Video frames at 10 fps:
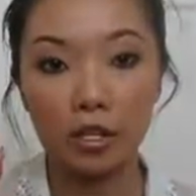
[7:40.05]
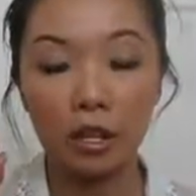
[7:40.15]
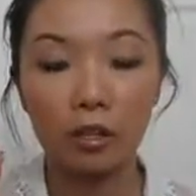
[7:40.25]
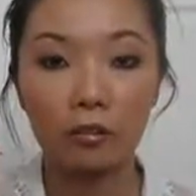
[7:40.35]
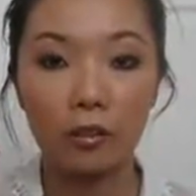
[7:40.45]

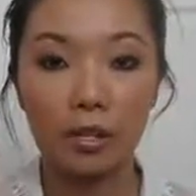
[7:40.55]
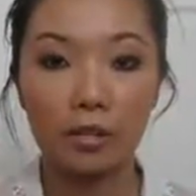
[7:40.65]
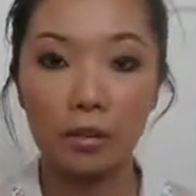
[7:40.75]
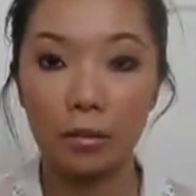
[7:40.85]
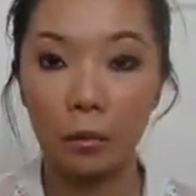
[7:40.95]
color for
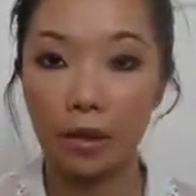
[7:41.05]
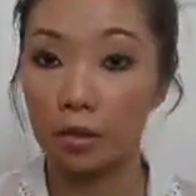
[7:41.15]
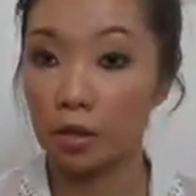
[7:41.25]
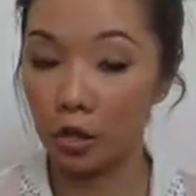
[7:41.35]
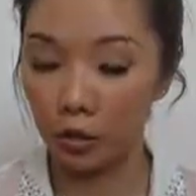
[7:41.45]
days where I'm wearing
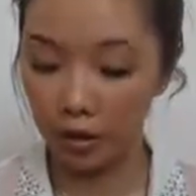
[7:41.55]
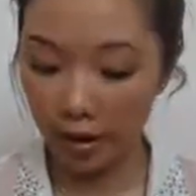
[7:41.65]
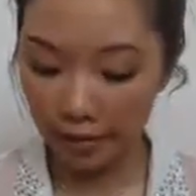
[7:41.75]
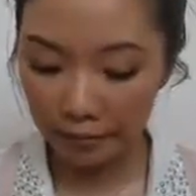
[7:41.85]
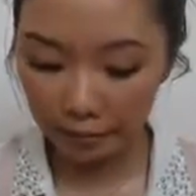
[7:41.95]
a darker
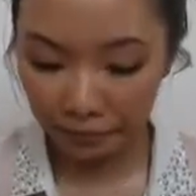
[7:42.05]
eye.